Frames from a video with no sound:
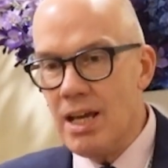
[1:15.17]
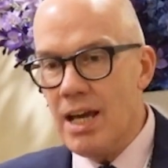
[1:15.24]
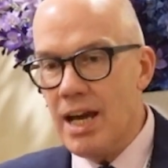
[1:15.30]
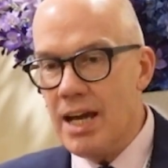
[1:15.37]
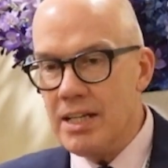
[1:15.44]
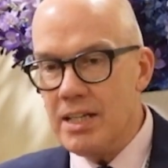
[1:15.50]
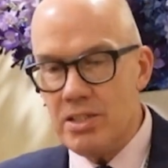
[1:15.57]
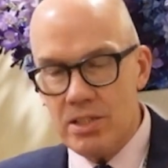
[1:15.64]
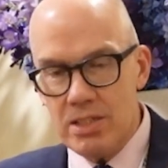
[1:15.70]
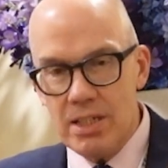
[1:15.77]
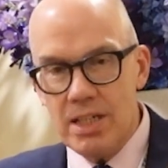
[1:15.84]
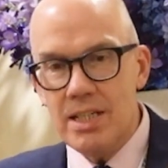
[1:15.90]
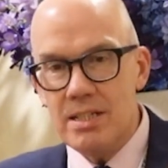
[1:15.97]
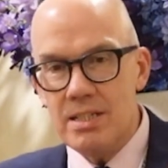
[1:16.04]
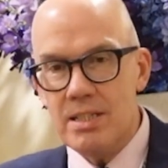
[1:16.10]
And
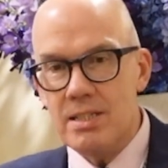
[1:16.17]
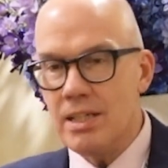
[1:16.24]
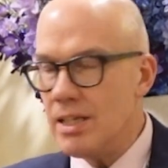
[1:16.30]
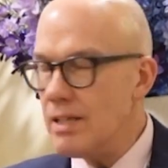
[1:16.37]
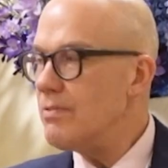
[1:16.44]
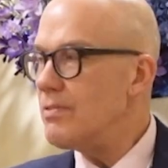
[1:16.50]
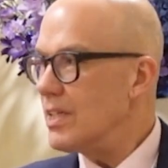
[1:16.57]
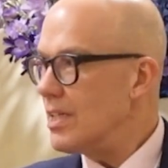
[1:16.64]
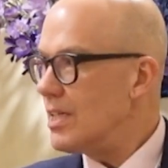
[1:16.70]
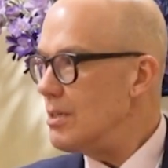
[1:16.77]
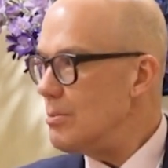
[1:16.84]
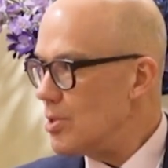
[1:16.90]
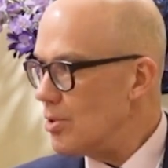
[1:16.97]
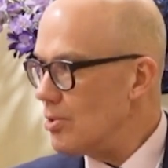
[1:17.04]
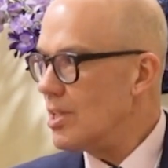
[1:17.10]
it's the gift that
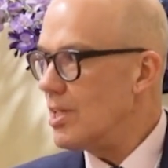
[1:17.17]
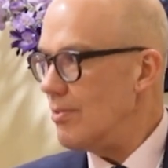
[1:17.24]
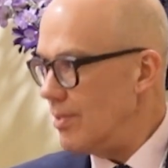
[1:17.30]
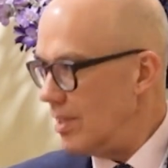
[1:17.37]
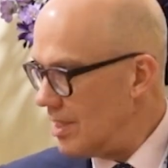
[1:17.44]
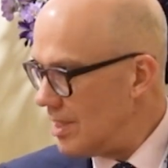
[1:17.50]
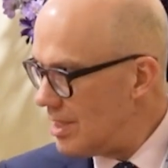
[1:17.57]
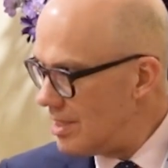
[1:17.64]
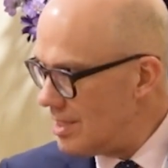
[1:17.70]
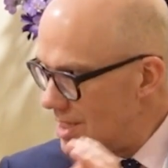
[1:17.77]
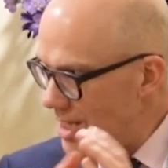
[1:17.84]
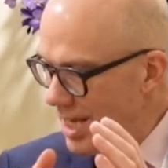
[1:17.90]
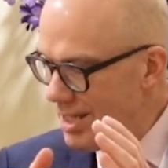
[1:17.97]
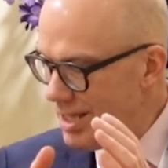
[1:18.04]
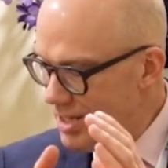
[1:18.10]
keeps on giving. I didn't
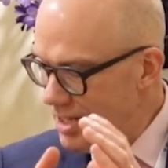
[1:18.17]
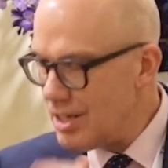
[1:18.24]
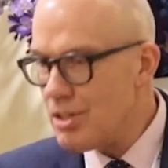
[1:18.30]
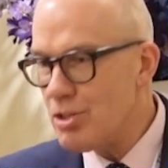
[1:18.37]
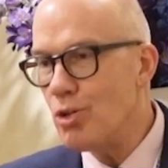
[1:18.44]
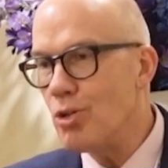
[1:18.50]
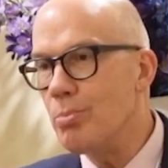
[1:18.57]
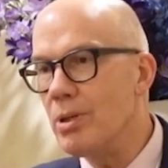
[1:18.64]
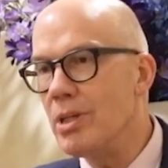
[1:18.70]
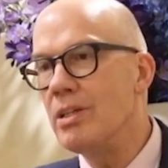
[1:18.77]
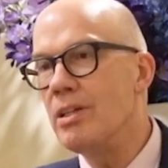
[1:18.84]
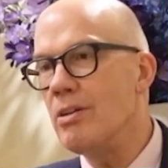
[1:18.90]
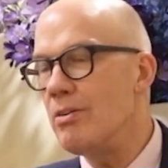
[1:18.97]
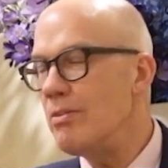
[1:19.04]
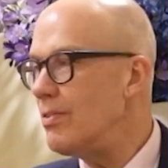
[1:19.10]
say this in the talk, but
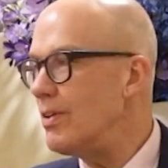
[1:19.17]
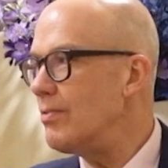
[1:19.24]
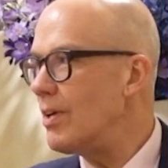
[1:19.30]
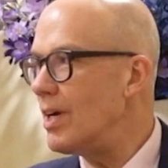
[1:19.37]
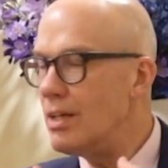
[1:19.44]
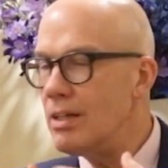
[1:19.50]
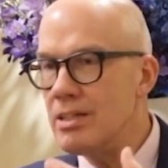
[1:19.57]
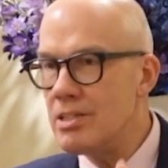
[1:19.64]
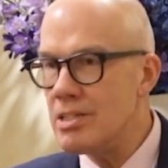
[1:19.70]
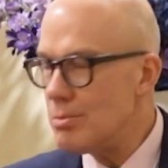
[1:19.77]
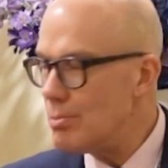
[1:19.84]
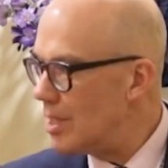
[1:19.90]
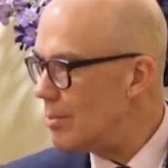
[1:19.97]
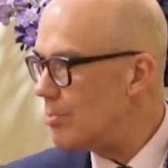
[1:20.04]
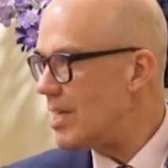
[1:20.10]
if I learn to
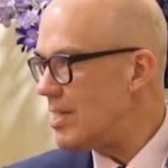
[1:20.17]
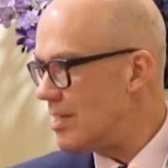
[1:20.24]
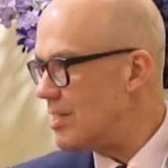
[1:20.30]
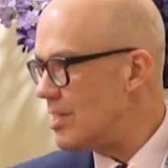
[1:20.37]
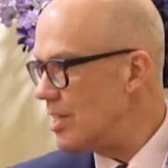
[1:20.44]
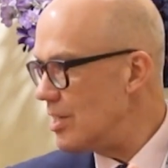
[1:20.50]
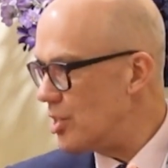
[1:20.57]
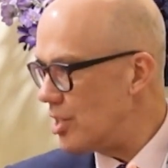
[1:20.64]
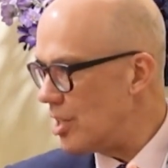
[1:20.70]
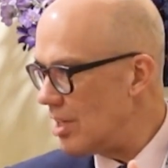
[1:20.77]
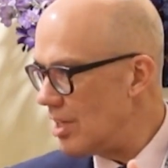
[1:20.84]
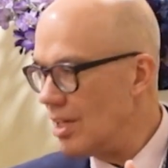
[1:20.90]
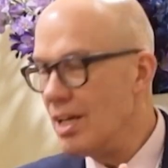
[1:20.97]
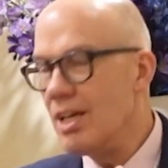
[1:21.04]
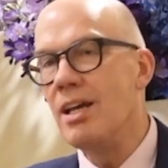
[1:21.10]
be a better teacher
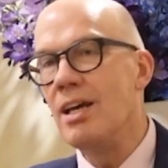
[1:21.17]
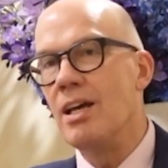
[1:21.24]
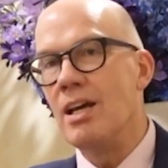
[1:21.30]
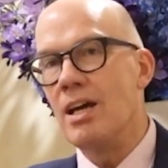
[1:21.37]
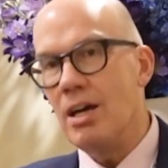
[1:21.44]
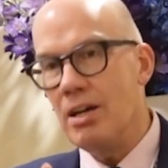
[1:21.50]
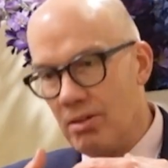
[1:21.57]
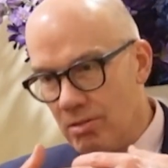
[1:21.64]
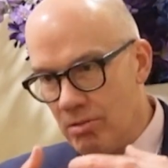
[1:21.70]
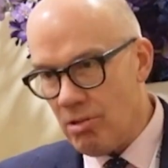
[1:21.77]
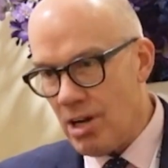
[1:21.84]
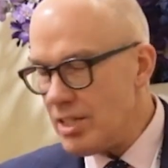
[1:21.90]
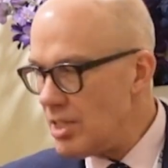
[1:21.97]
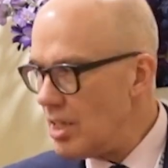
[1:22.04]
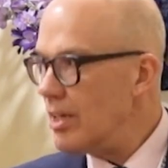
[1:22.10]

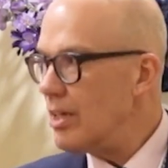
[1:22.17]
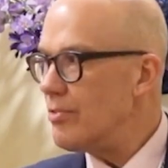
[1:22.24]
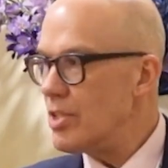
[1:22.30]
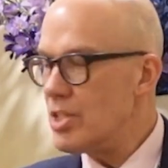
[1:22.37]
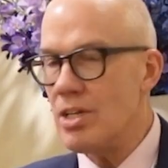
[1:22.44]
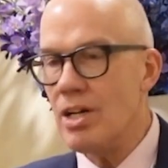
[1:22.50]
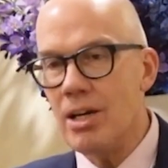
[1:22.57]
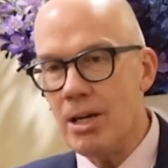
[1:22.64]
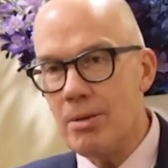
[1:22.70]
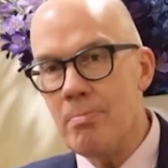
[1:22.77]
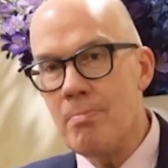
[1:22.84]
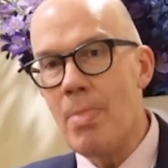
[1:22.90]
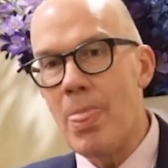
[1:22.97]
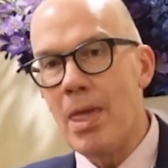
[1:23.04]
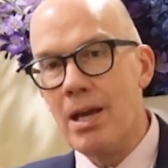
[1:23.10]
gradually over
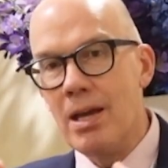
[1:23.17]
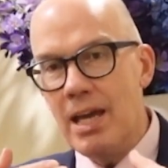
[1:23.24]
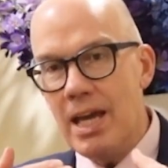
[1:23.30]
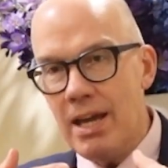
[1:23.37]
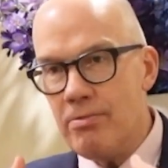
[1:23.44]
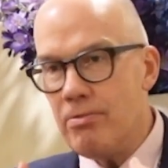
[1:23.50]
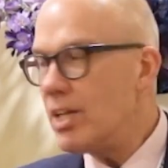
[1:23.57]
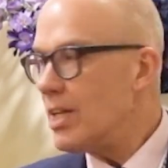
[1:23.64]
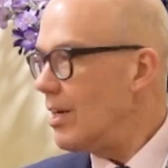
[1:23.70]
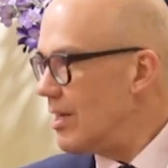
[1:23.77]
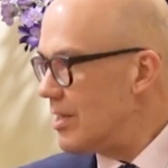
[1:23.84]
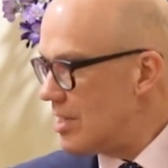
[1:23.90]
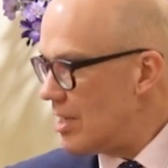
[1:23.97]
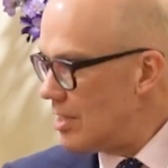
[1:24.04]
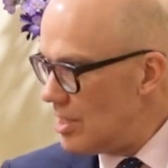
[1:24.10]
time, every
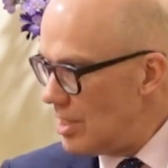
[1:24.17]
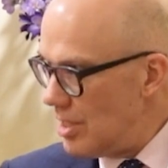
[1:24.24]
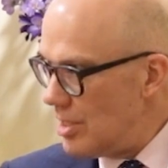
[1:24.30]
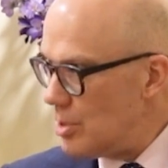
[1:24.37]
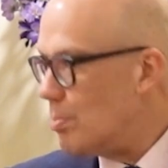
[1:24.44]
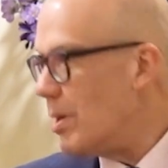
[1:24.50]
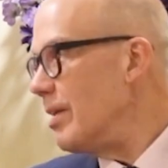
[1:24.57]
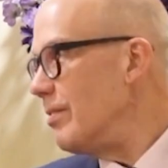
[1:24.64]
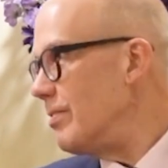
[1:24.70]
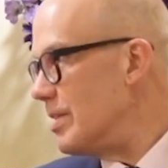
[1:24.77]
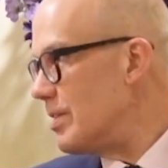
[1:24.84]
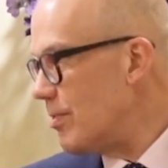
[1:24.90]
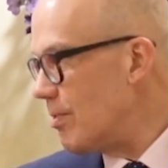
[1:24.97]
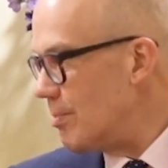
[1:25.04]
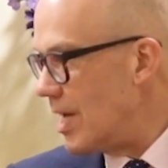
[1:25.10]
class I teach benefits
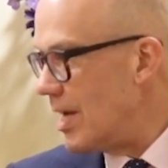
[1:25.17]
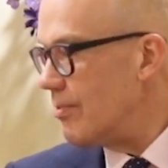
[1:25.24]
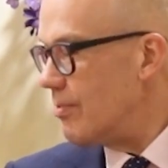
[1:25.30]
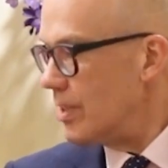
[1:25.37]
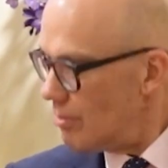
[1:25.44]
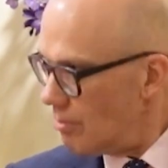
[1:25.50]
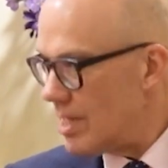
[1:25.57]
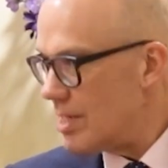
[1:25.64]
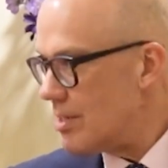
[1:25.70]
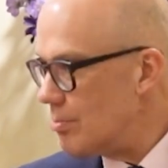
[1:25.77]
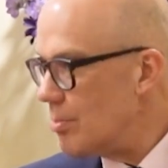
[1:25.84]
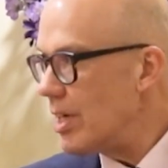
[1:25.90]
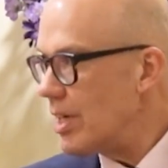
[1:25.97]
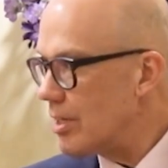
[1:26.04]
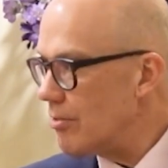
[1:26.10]
from that for the rest of
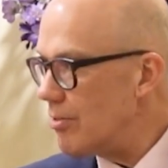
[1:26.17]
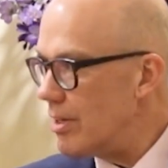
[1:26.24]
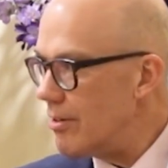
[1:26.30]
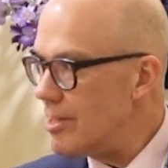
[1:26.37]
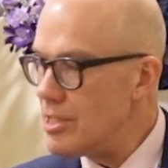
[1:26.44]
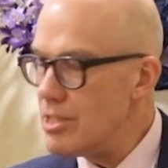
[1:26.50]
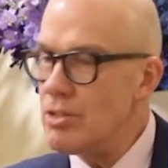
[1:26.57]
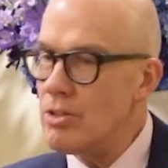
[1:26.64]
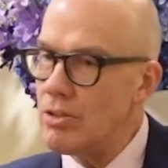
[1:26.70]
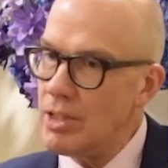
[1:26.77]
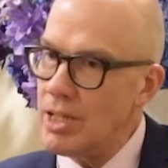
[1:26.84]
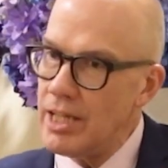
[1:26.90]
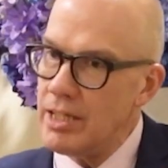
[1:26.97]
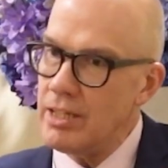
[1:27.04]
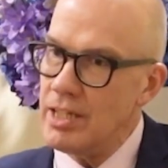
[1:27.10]
my career. It's not
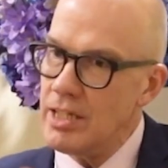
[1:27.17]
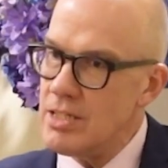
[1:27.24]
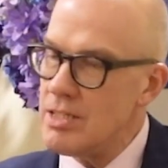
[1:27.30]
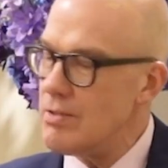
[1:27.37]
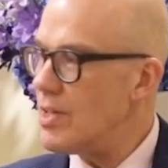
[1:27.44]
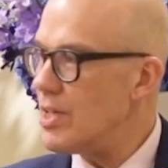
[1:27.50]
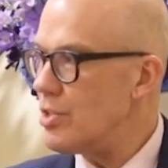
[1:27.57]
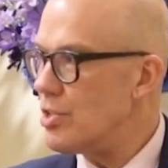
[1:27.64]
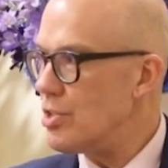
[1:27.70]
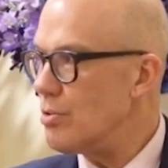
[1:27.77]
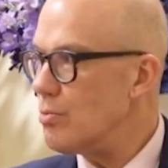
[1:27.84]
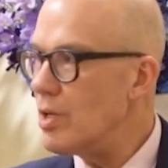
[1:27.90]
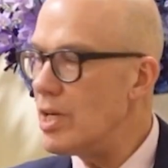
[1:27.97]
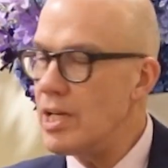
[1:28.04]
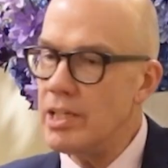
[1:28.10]
like an intervention
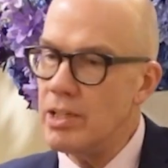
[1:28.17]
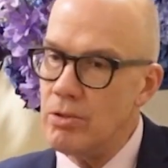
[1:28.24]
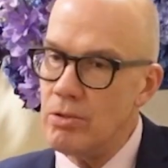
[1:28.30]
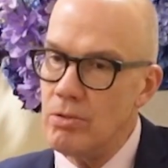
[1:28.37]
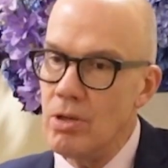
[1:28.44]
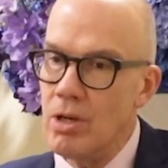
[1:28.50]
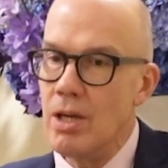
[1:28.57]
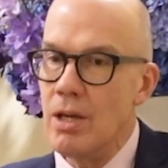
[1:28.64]
where you